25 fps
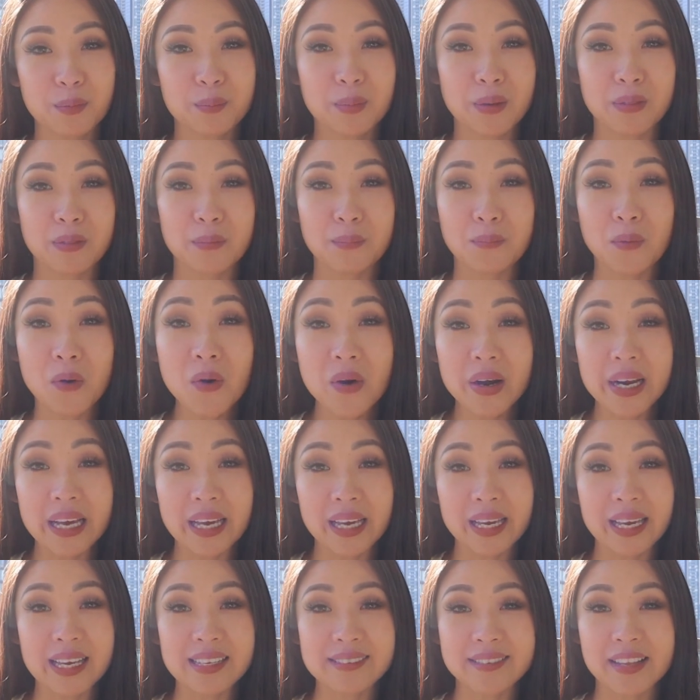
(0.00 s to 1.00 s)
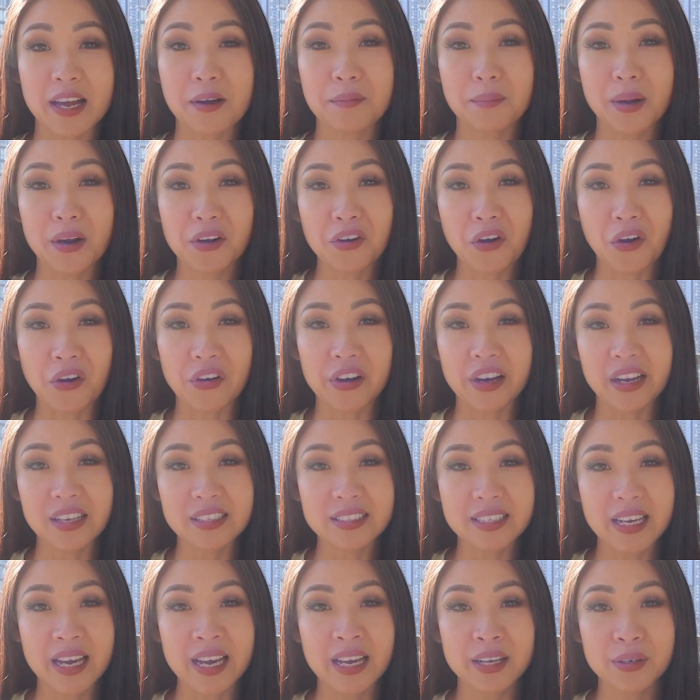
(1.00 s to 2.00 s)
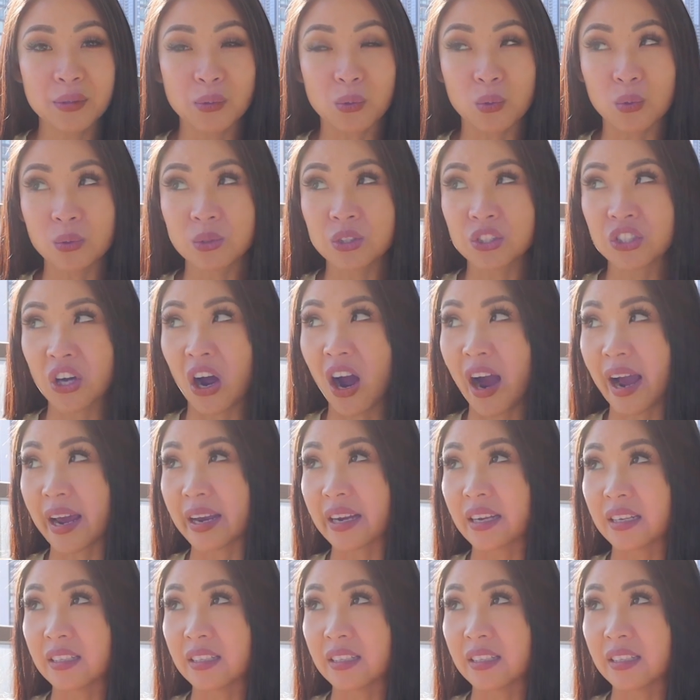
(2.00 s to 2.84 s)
up in the morning is that my coriander had all died.